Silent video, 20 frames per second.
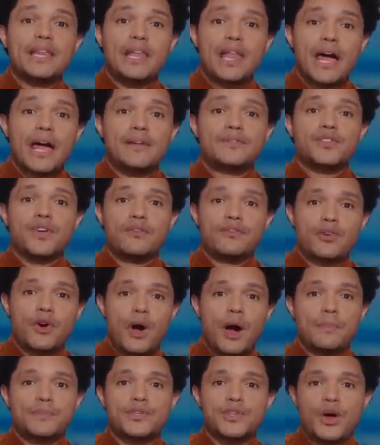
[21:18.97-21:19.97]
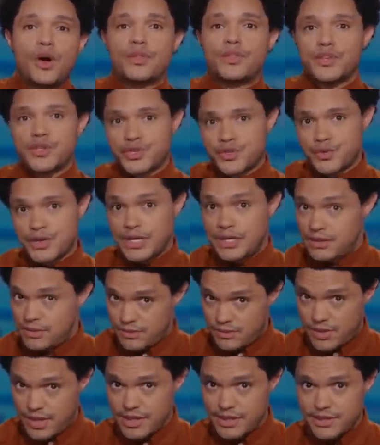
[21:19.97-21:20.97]
lives of cops on the street,
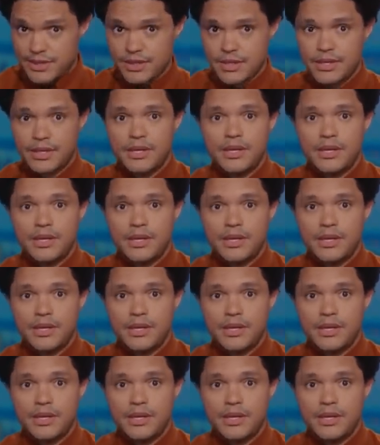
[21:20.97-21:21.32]
right?